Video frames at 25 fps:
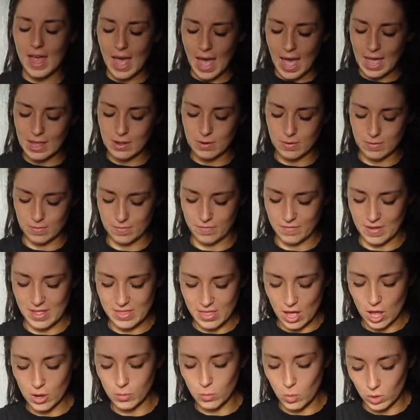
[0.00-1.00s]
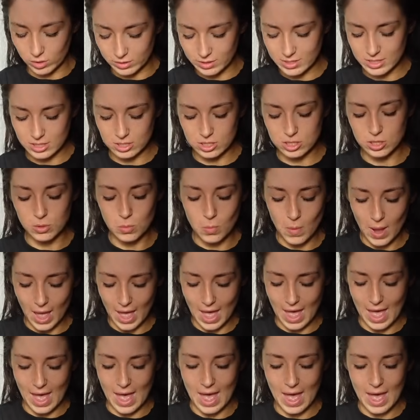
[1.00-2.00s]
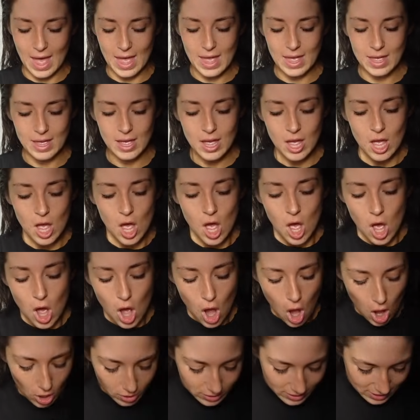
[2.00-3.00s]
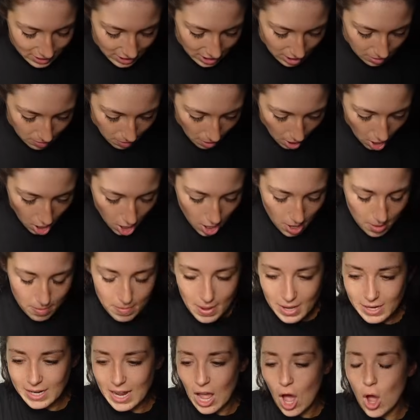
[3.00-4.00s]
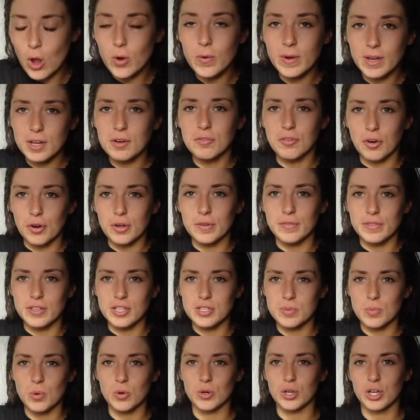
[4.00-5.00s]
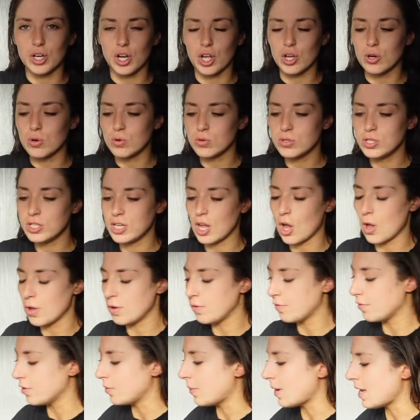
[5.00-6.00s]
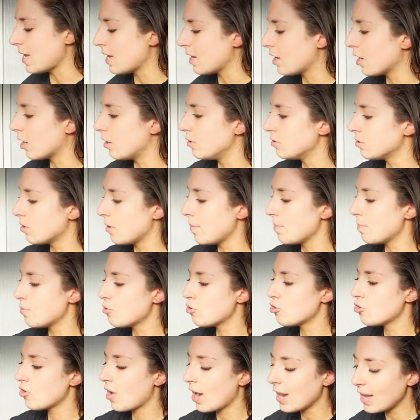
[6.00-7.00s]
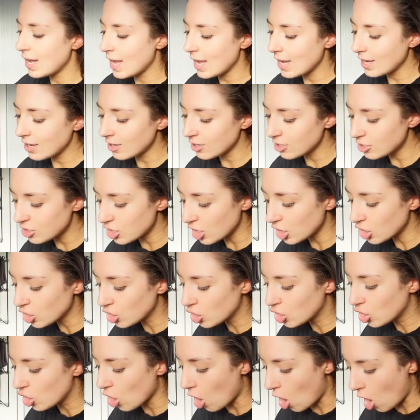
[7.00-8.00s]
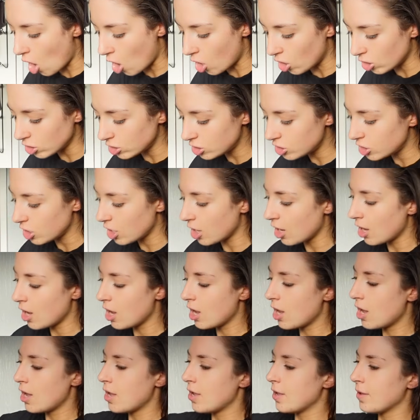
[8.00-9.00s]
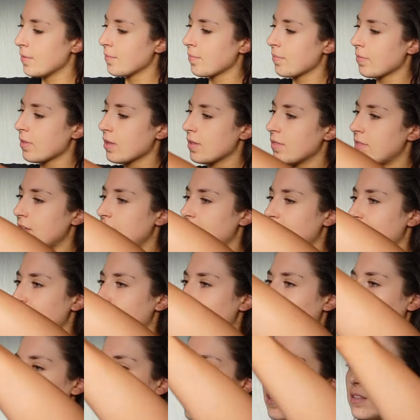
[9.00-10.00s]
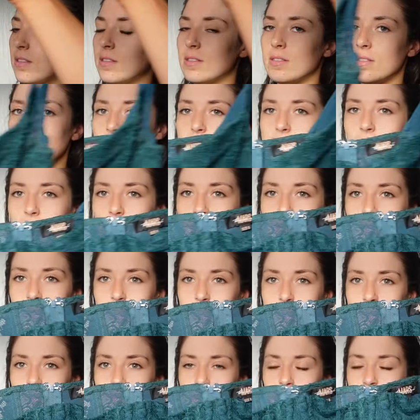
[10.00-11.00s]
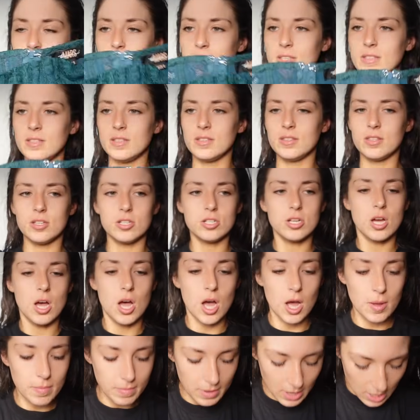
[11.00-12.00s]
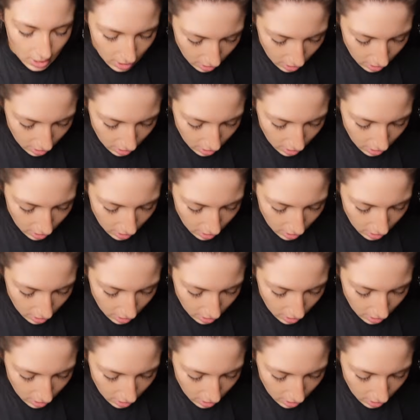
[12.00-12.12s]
the outfit that I wanted to wear on Depop and it only arrived this morning I ordered it over a week ago so I'm praying to God that it fits this is the top